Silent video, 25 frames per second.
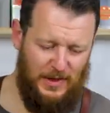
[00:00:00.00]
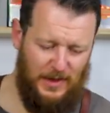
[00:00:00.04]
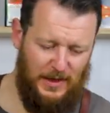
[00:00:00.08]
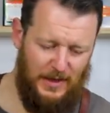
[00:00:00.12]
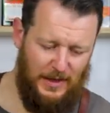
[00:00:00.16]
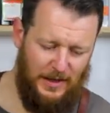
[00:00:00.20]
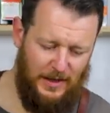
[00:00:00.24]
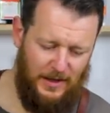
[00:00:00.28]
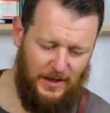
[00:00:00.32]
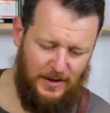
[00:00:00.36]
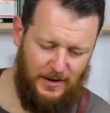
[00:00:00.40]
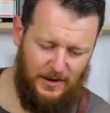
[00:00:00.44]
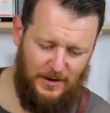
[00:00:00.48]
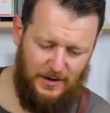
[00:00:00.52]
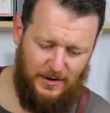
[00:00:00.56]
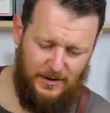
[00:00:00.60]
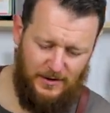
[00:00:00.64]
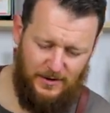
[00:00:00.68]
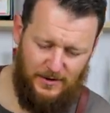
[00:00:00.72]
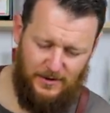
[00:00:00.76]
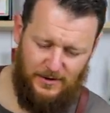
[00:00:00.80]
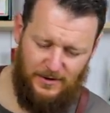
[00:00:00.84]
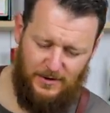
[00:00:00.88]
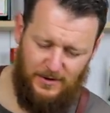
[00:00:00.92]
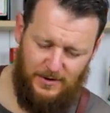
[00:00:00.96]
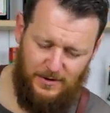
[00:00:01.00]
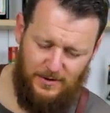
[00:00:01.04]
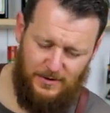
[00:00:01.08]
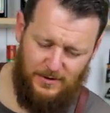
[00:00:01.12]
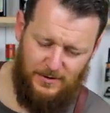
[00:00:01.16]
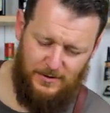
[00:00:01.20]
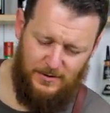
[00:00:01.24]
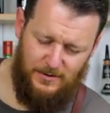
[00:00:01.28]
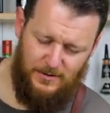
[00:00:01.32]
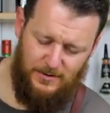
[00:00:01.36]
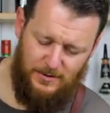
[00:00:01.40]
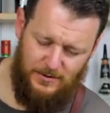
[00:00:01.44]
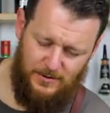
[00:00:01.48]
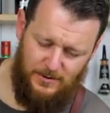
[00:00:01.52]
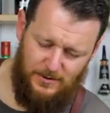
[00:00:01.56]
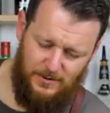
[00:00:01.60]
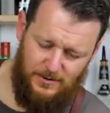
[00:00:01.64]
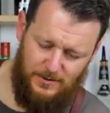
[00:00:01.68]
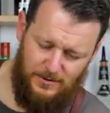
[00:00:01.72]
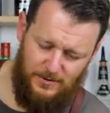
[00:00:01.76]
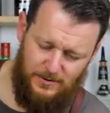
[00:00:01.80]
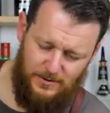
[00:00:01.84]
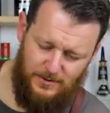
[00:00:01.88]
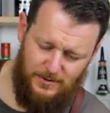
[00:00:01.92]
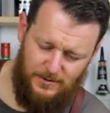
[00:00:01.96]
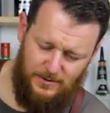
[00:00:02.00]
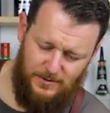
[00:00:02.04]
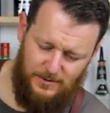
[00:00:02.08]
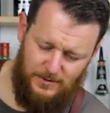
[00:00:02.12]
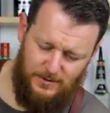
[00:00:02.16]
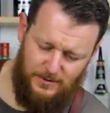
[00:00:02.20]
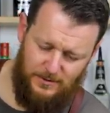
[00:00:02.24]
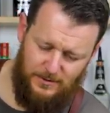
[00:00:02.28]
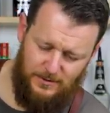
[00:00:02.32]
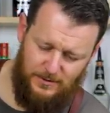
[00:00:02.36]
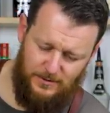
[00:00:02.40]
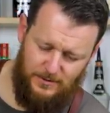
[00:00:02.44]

Nobody speaks.